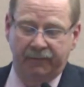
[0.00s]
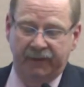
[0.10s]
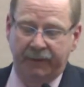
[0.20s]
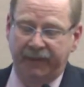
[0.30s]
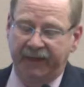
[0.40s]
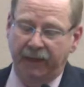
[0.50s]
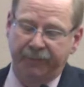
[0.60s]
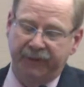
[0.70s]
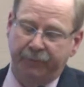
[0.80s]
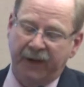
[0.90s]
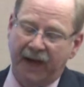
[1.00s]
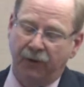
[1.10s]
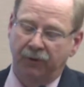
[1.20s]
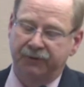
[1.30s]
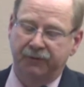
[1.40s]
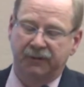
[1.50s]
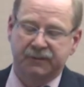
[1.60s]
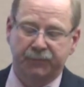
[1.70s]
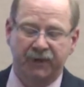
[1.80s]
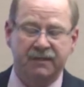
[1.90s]
They may not be empowered to
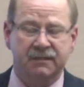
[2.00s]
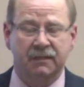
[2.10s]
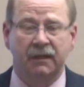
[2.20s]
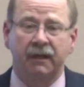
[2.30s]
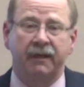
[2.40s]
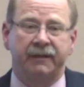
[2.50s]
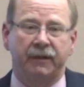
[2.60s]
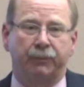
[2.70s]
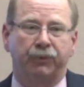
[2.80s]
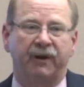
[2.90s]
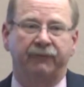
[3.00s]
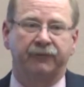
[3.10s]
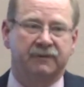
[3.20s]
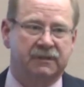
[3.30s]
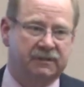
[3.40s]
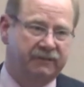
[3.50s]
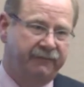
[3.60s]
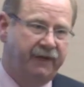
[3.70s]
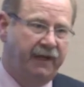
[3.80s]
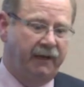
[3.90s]
express their preferences
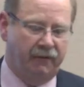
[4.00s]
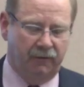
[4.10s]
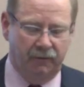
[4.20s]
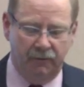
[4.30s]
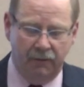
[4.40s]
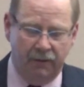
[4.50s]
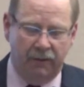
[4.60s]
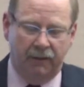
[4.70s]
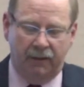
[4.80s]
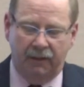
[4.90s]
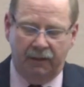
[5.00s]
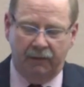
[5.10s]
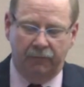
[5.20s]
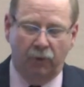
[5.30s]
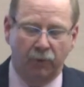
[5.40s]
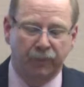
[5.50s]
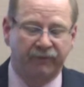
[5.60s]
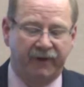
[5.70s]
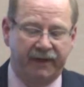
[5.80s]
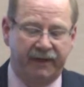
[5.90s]
of care or
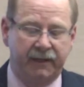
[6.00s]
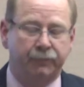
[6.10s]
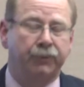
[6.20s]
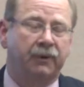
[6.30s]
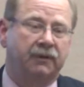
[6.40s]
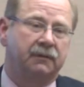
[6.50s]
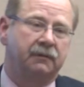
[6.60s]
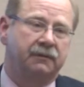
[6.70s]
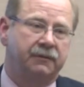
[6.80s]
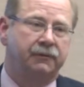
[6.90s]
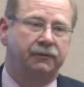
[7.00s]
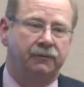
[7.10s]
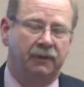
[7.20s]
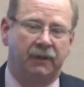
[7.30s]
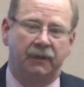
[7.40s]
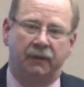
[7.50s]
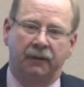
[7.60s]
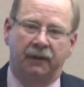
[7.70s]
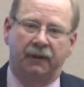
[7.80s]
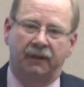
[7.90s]
provide input to
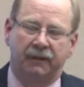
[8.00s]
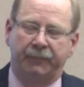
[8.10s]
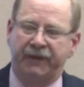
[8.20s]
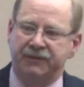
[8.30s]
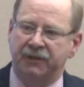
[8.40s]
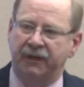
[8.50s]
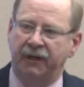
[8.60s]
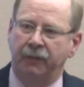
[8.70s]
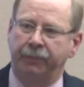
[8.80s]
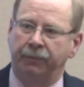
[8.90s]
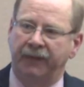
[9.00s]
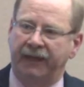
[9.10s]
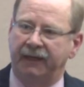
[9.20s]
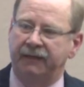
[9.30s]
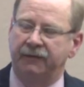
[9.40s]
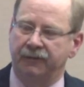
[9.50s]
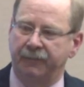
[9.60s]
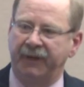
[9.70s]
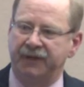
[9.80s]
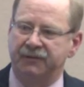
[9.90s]
the patient care plan, either the
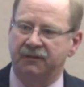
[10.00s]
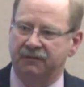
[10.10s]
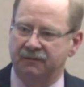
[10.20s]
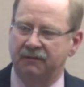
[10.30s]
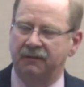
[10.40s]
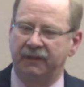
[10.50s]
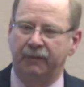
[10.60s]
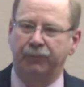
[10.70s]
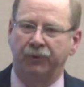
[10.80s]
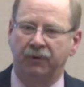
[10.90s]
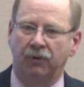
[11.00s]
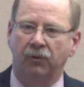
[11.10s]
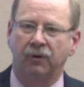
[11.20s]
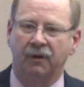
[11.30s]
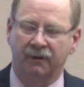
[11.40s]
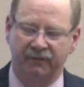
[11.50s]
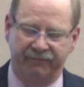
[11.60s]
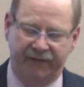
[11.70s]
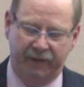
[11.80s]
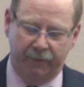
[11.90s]
patient input or the
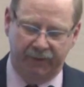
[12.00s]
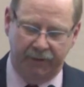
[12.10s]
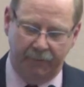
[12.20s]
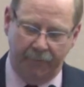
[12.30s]
family.